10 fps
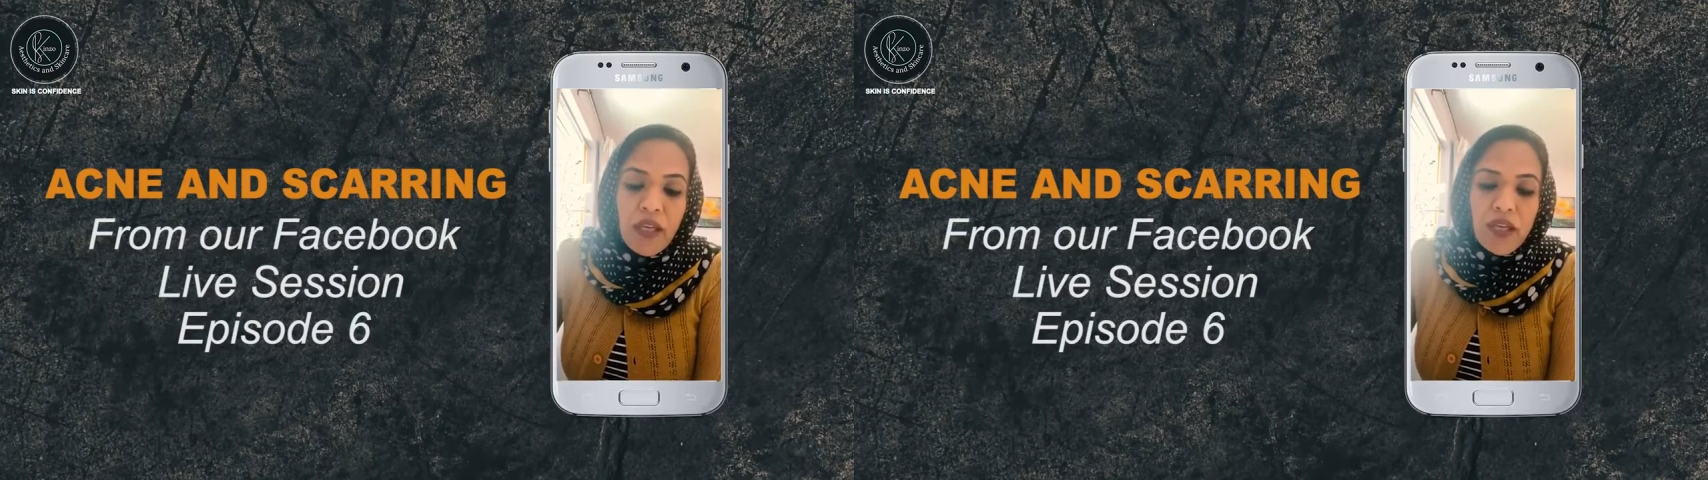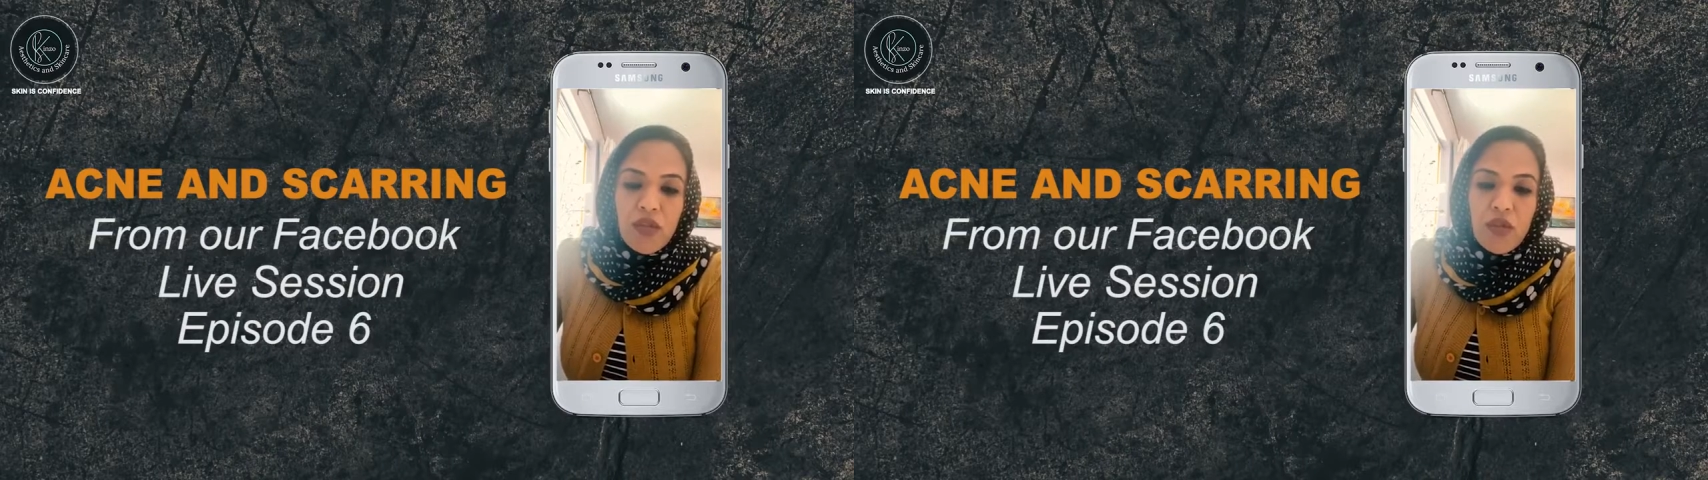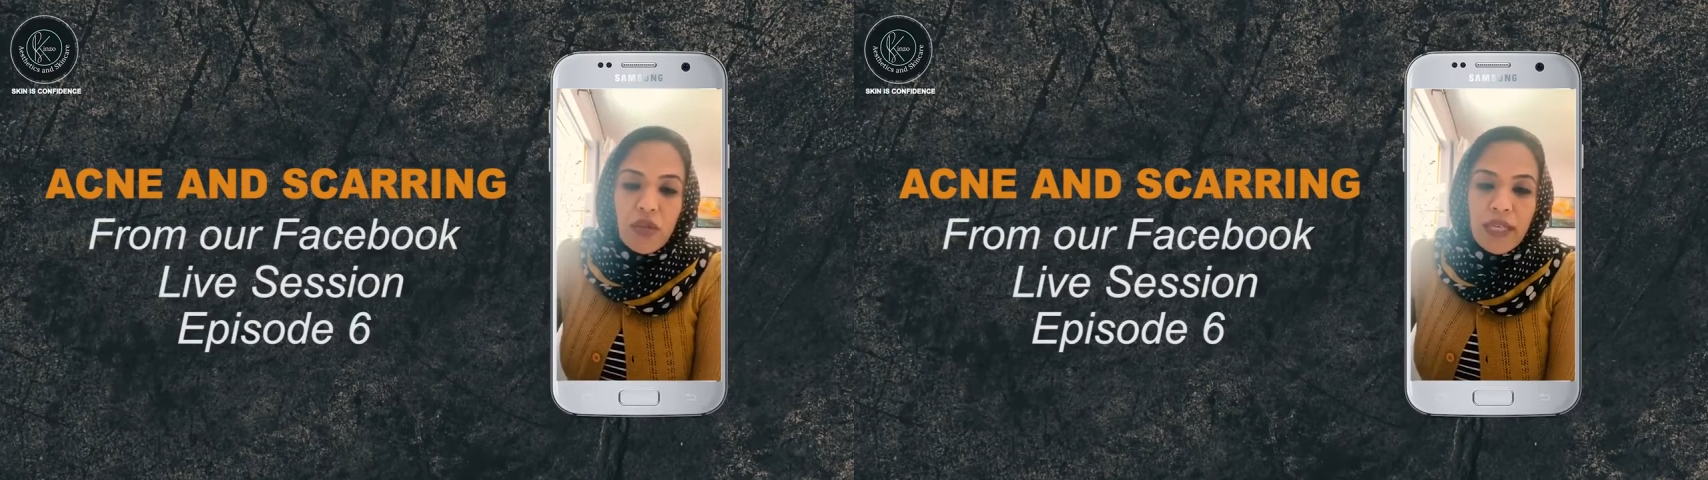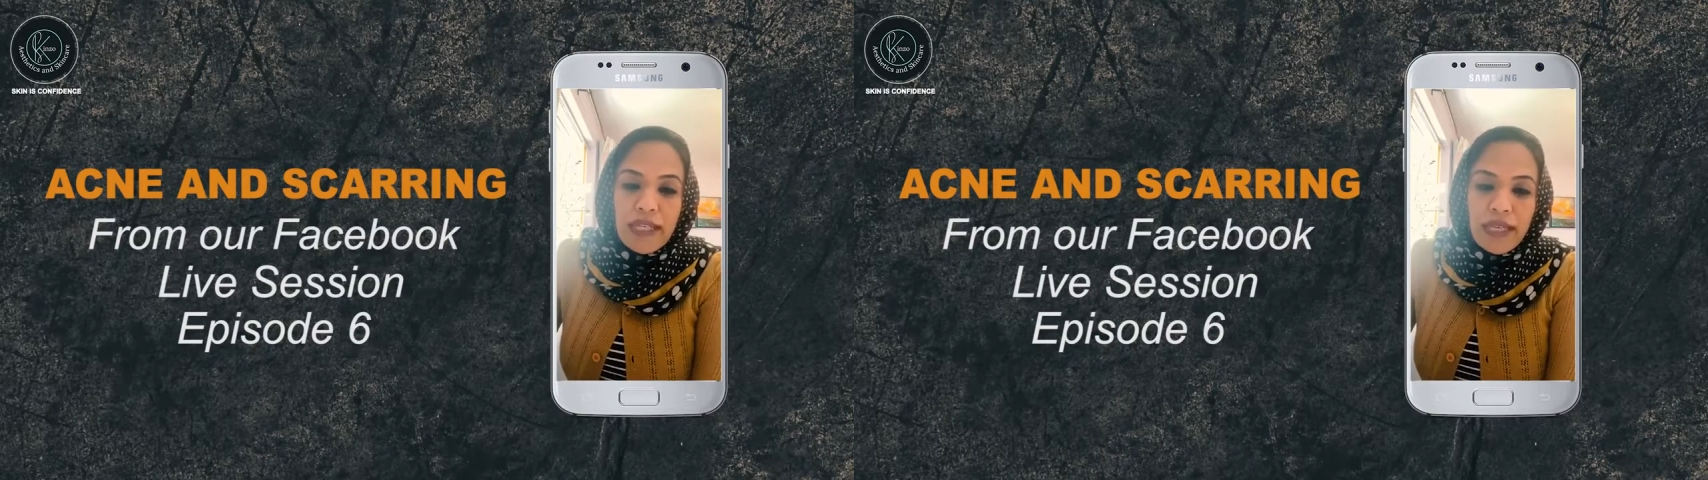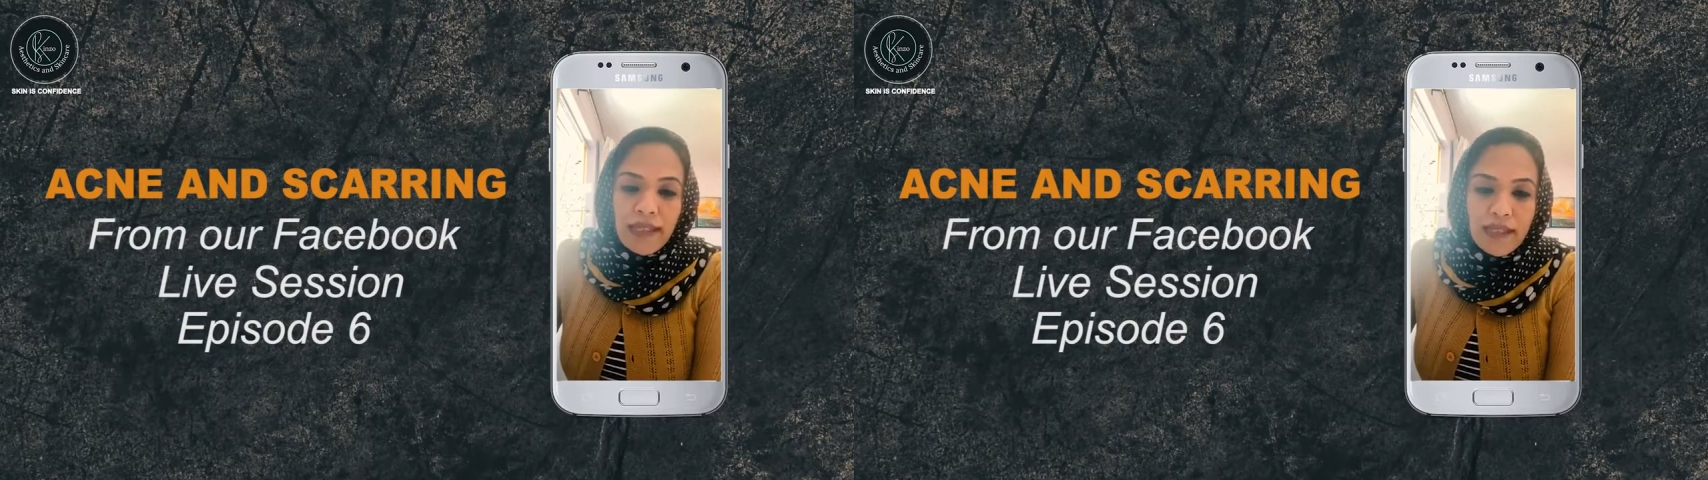So
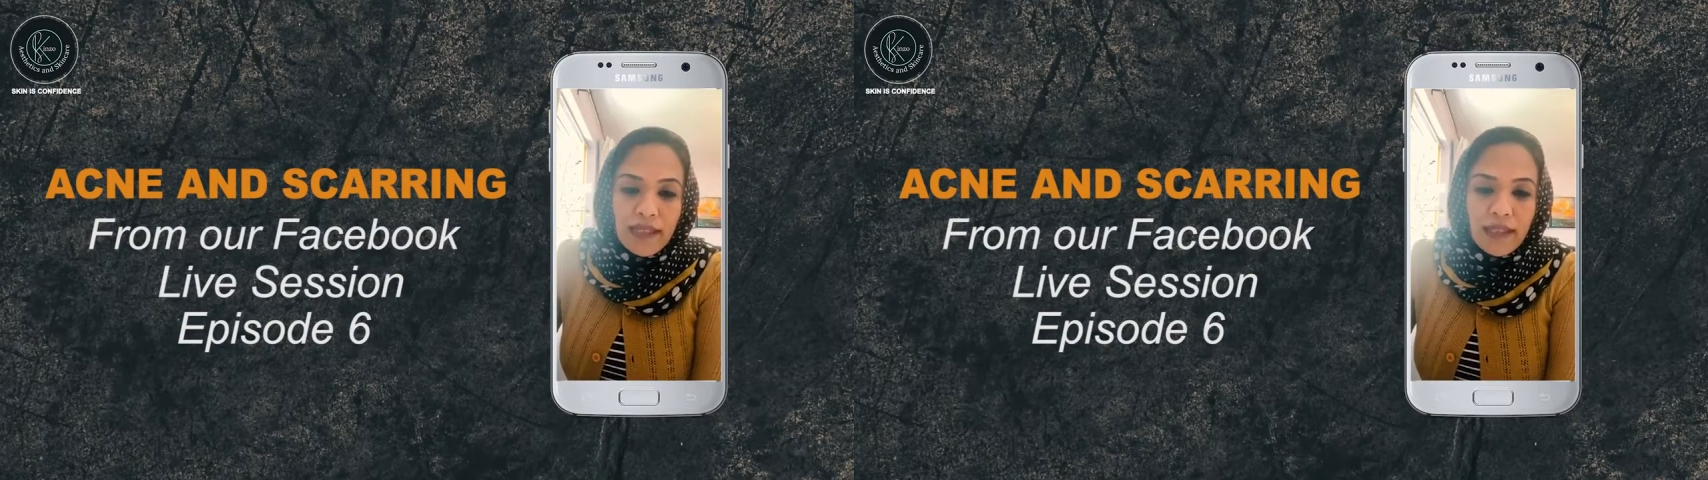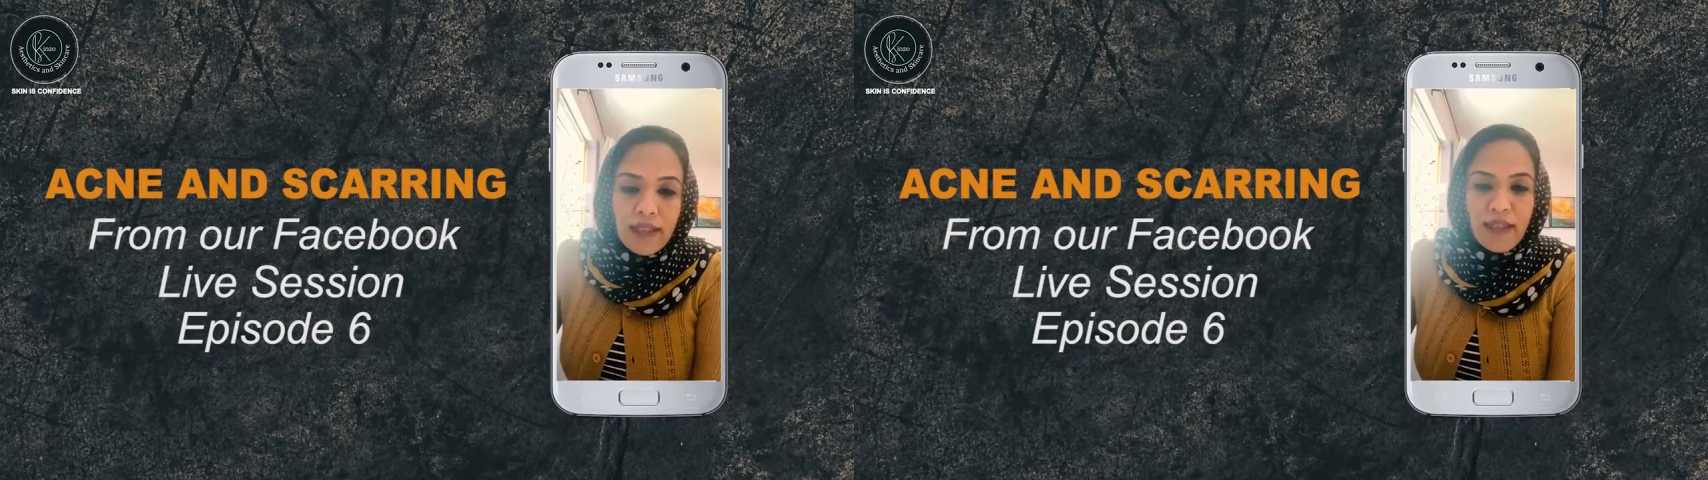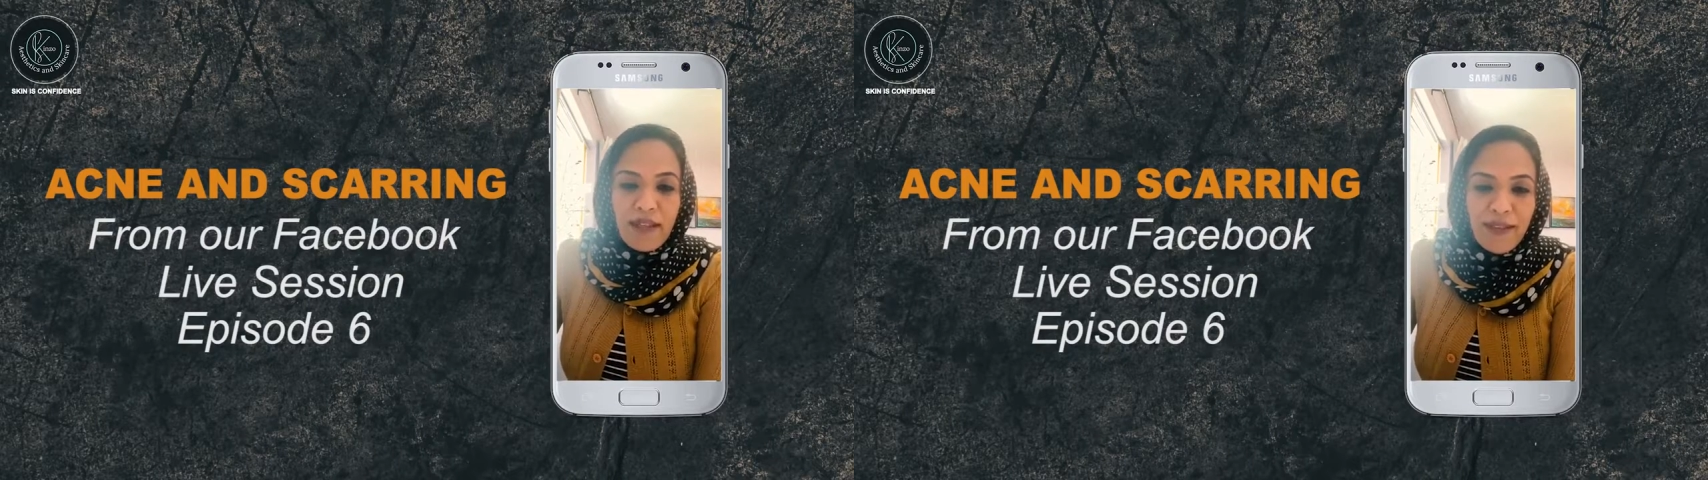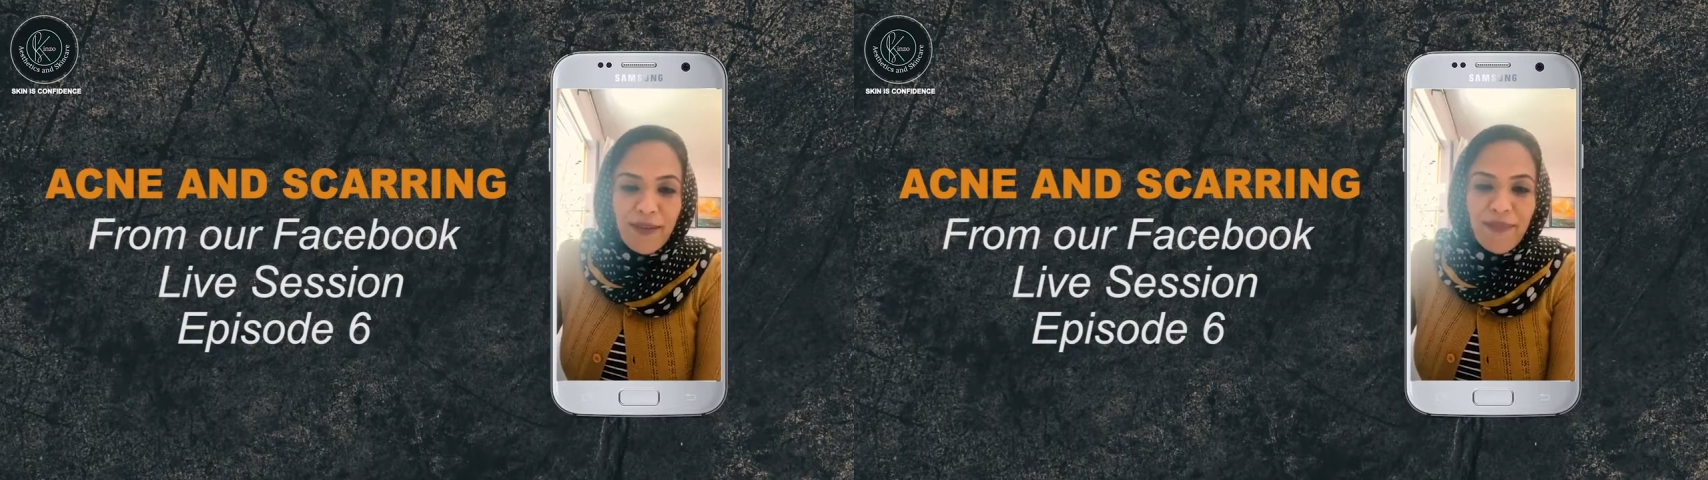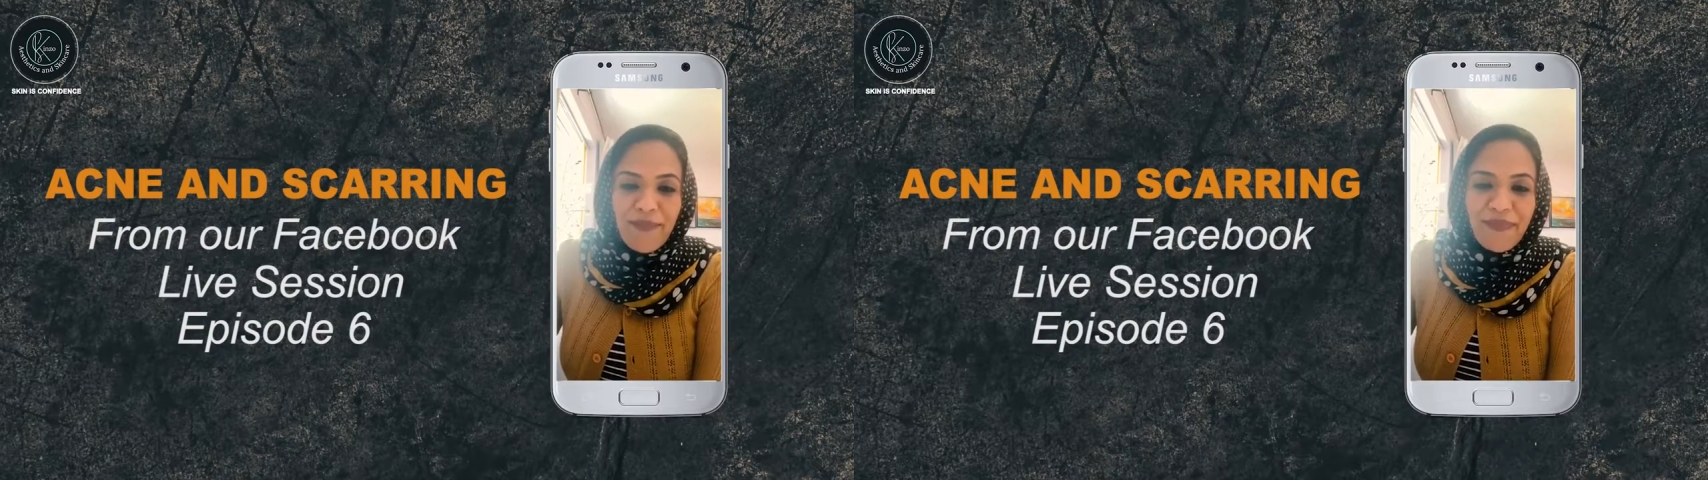in acne,
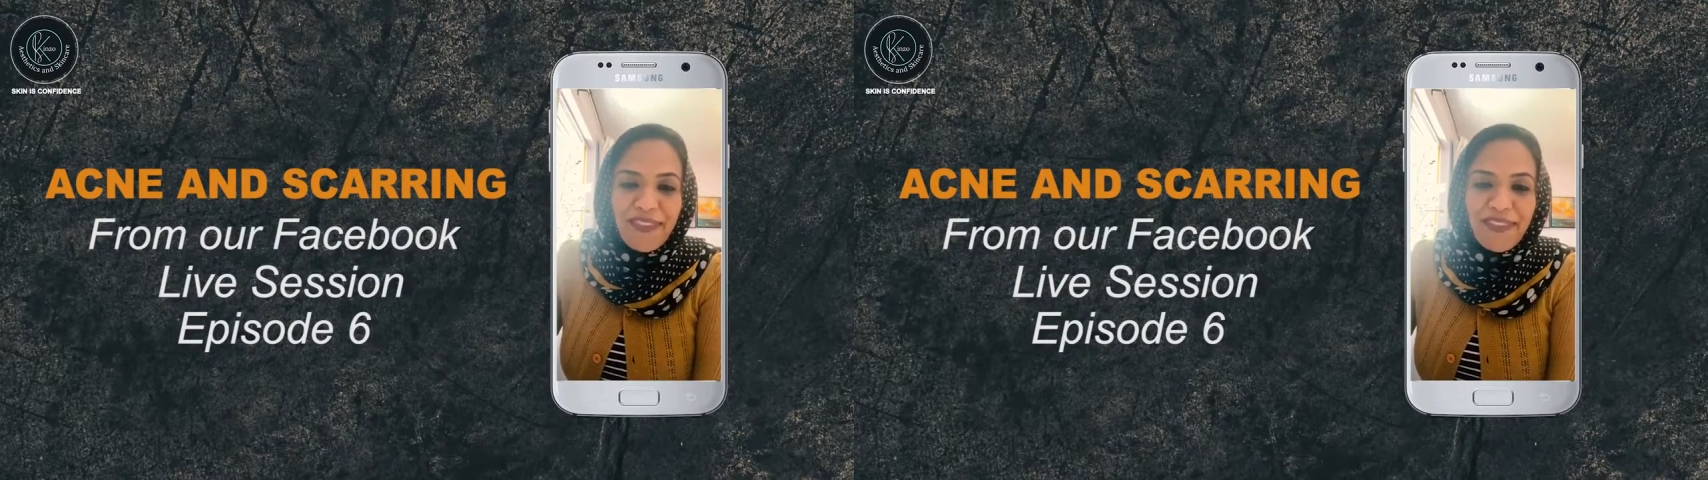you